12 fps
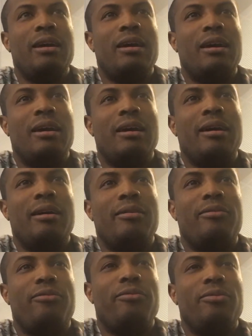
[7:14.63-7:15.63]

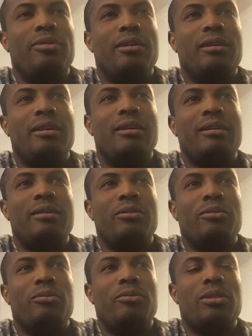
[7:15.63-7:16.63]

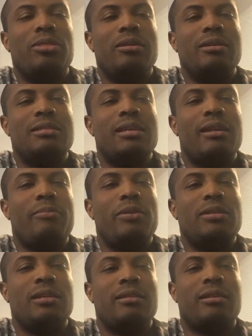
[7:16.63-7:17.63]
what the setup
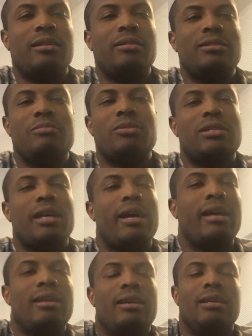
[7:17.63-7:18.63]
is on the customer
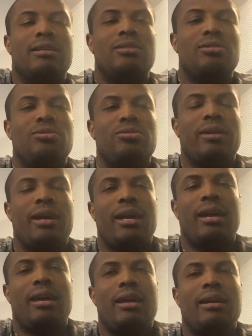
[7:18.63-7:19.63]
side into
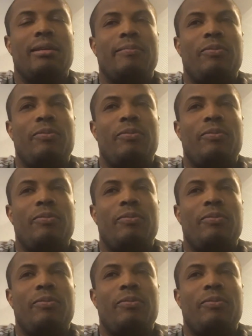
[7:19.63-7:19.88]
a